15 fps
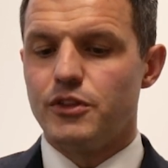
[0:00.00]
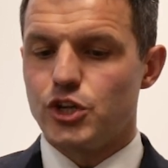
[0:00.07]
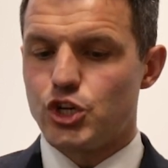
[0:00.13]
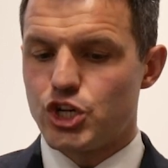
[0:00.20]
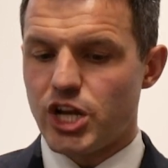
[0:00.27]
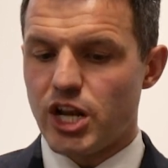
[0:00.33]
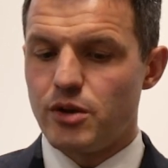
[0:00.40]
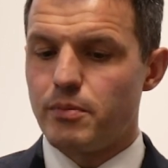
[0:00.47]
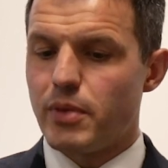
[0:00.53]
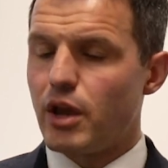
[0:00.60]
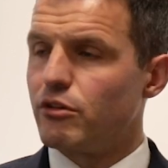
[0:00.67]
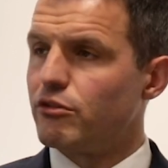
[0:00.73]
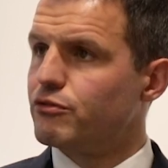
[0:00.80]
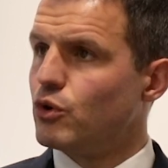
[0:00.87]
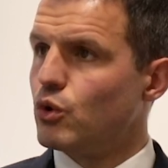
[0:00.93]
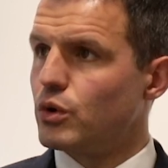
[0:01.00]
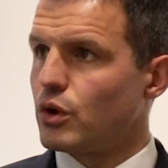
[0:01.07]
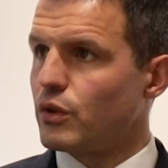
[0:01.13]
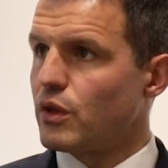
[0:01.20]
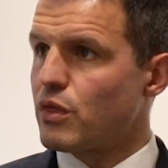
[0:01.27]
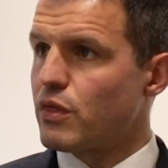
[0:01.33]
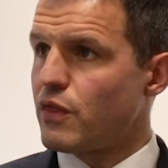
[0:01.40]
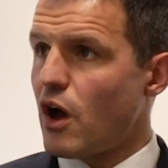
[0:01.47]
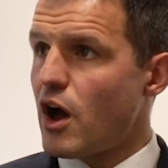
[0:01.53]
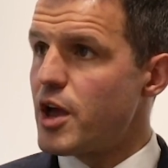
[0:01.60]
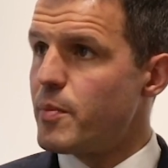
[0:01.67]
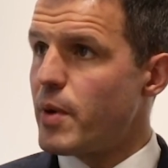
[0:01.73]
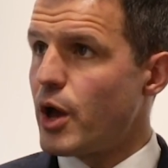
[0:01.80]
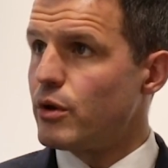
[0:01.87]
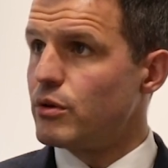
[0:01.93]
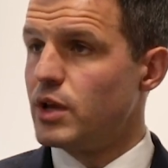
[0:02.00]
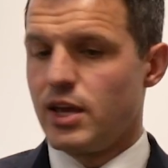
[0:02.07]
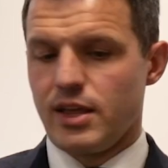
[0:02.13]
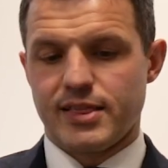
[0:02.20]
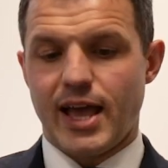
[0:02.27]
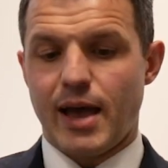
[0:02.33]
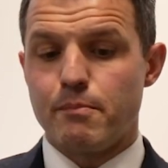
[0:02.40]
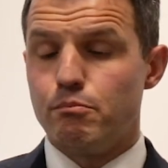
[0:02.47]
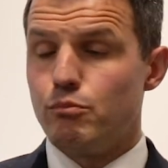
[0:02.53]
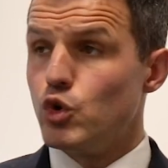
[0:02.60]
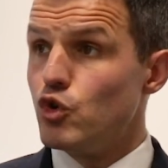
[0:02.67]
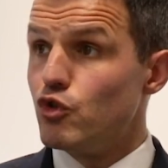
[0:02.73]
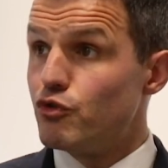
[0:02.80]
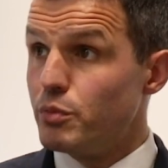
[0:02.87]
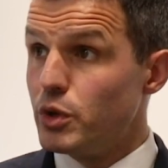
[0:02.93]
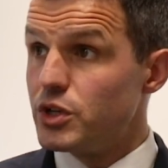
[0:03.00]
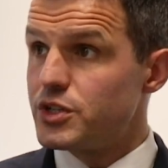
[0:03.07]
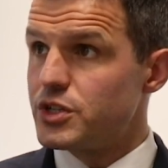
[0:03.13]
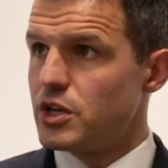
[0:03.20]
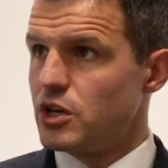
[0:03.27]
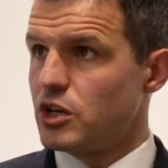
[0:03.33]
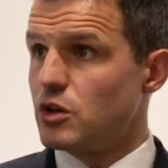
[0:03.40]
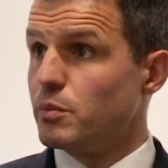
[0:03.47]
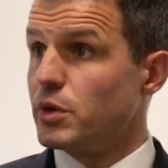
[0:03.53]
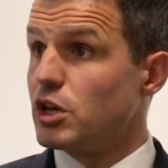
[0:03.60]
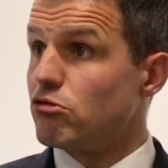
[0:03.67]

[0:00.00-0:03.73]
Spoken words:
the shin bone forward on the thigh bone, that movement can be